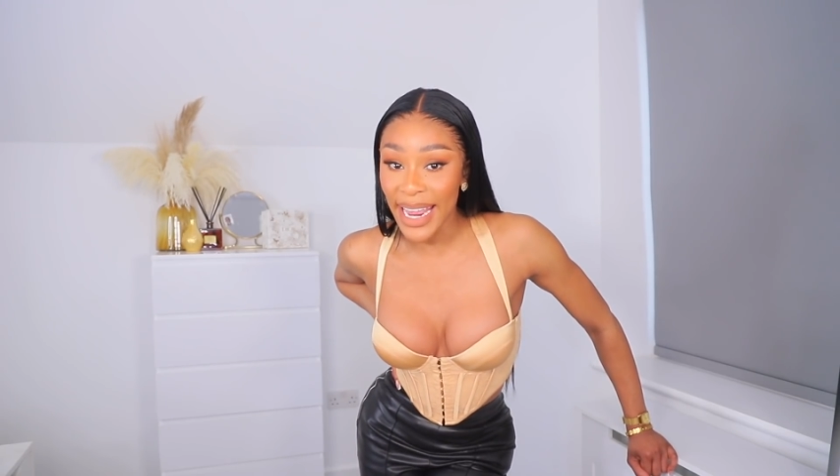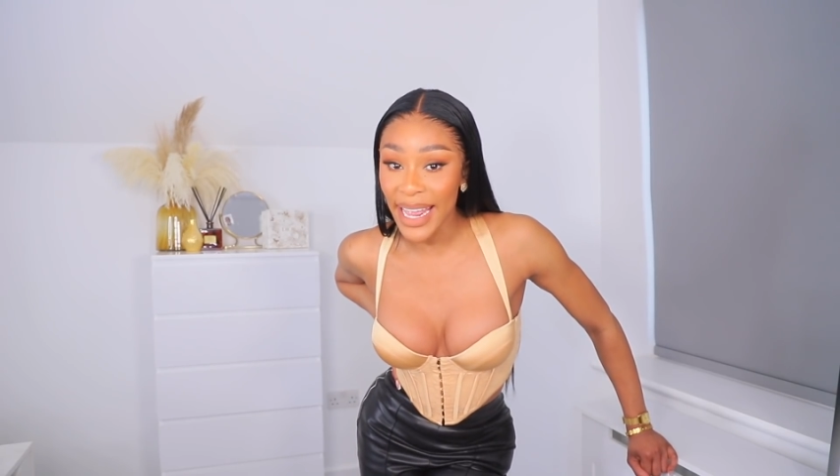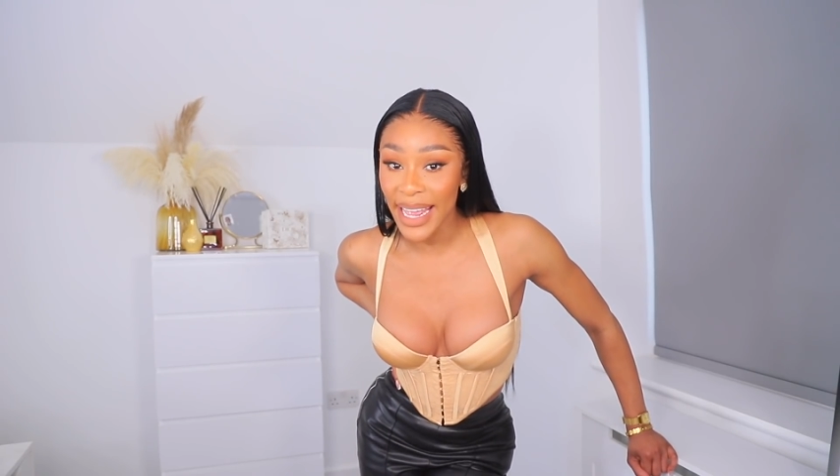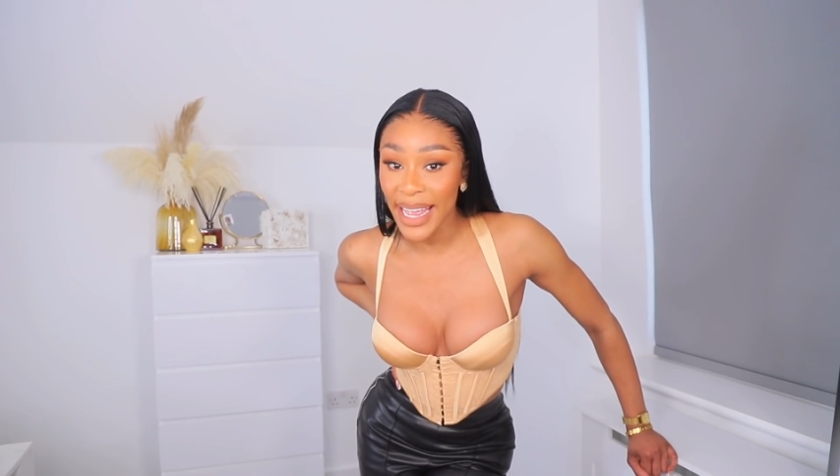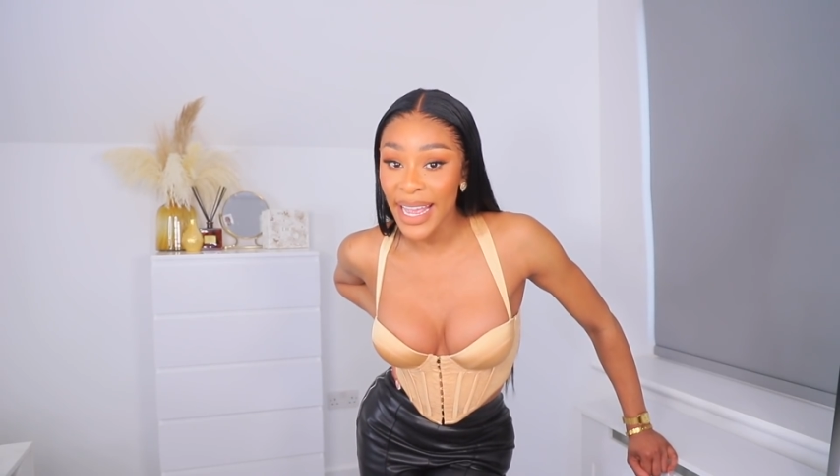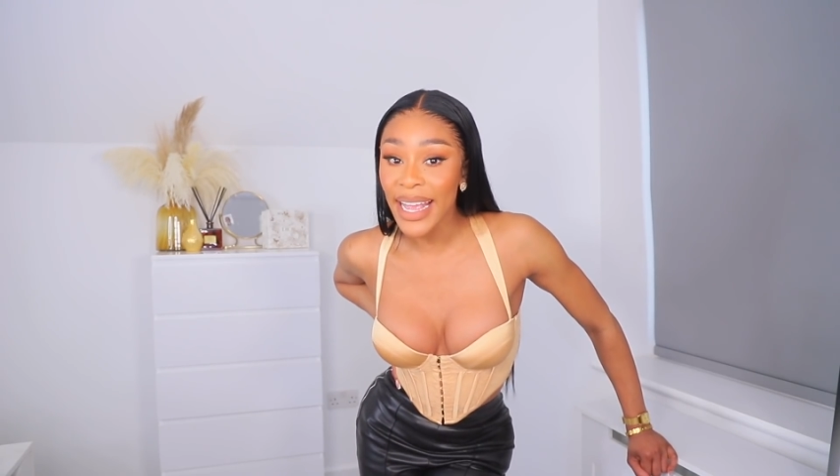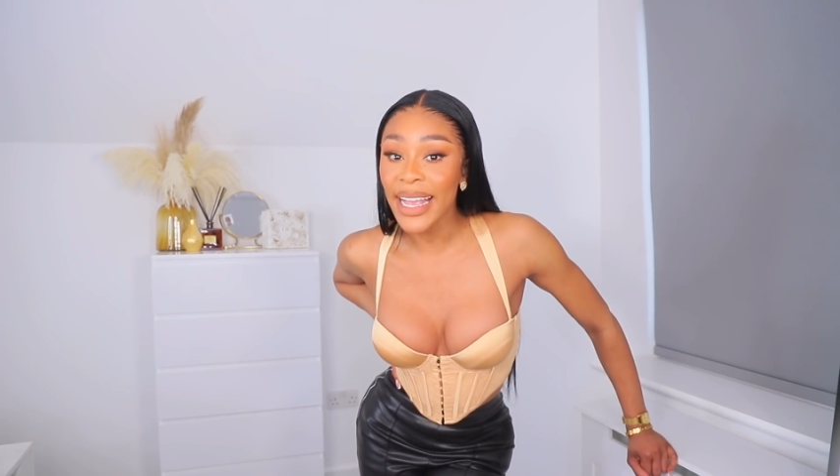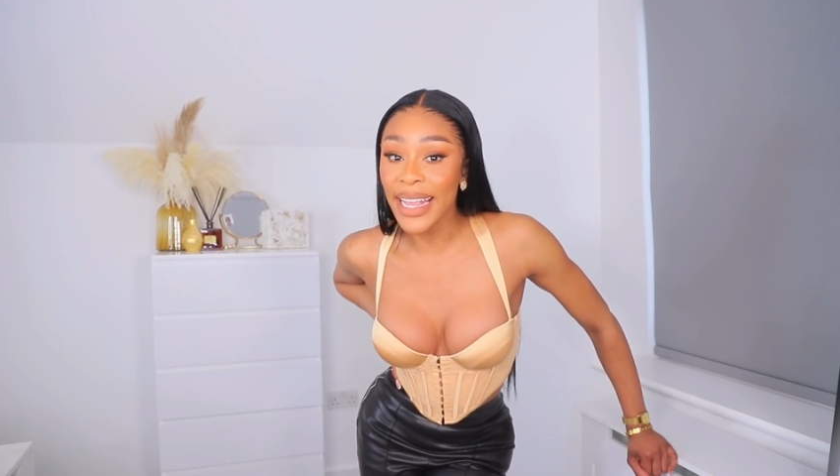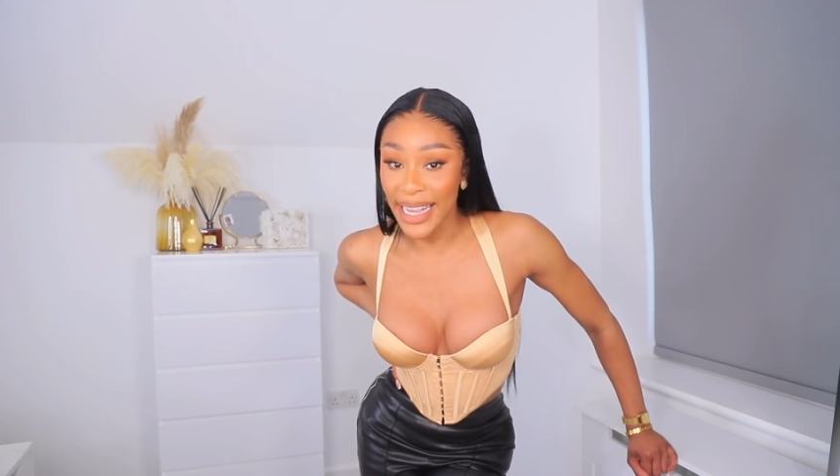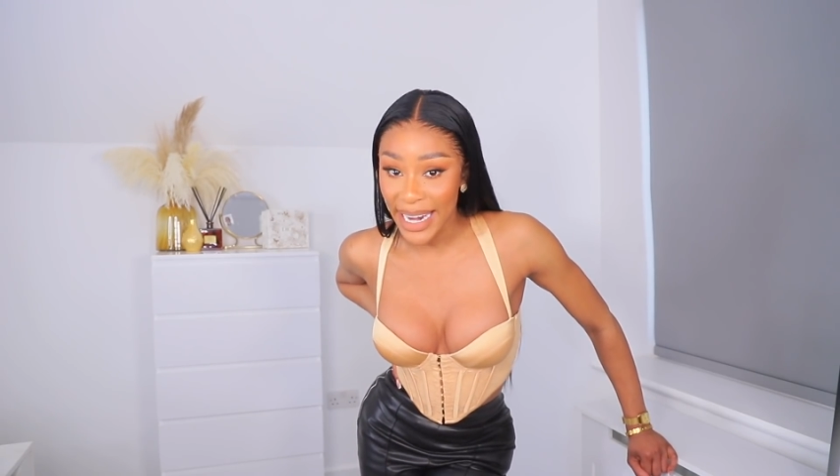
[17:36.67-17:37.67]

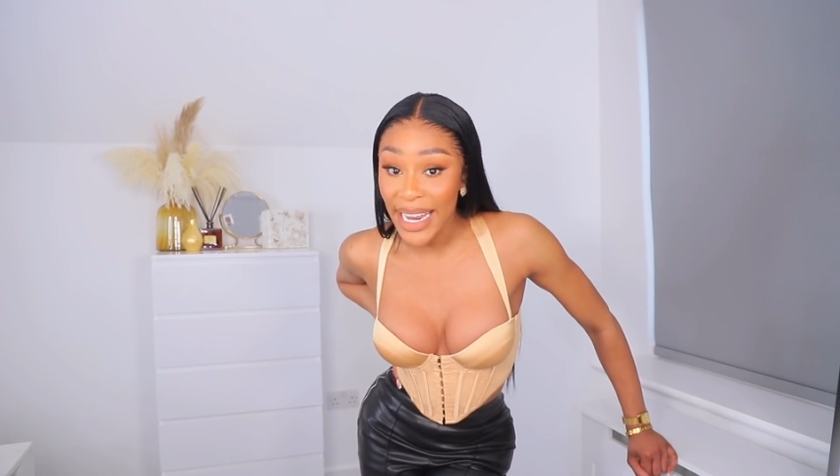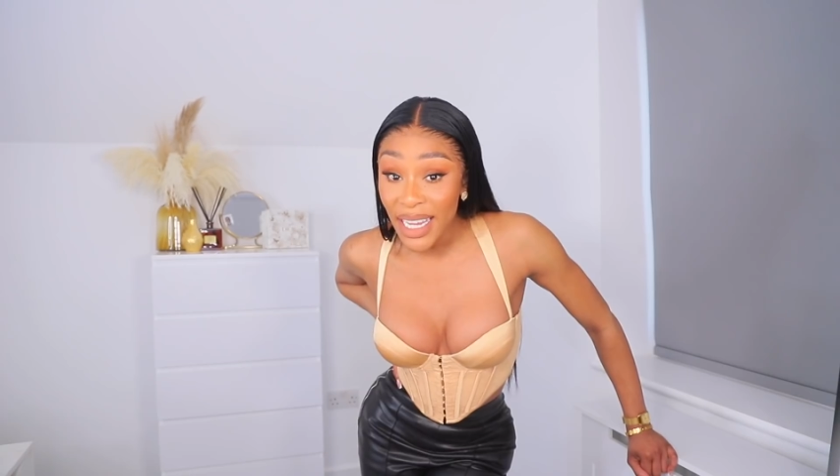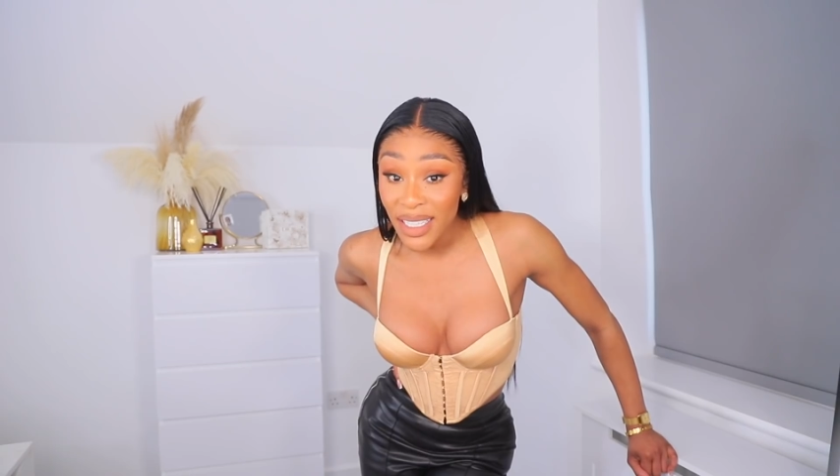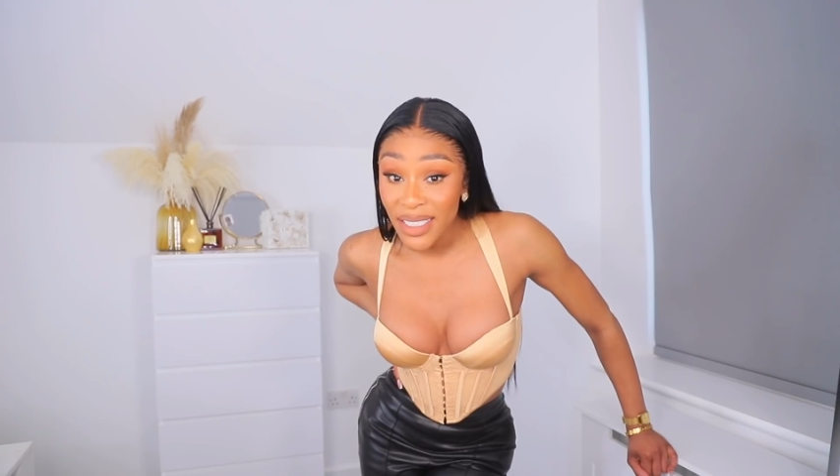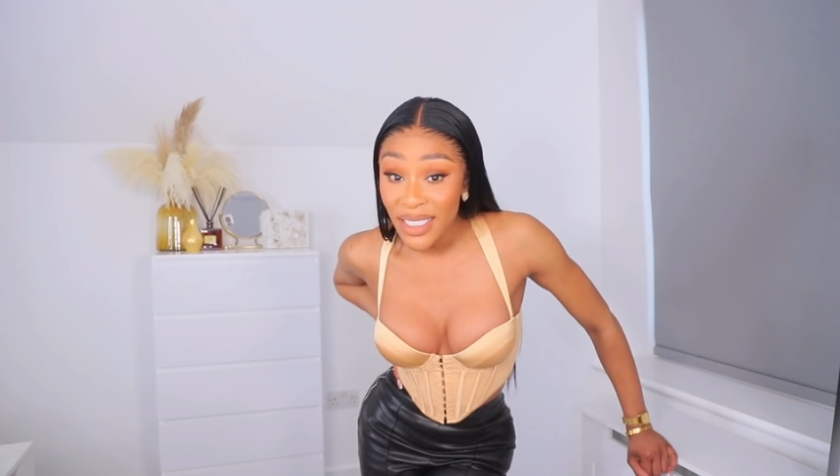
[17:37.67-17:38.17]
it.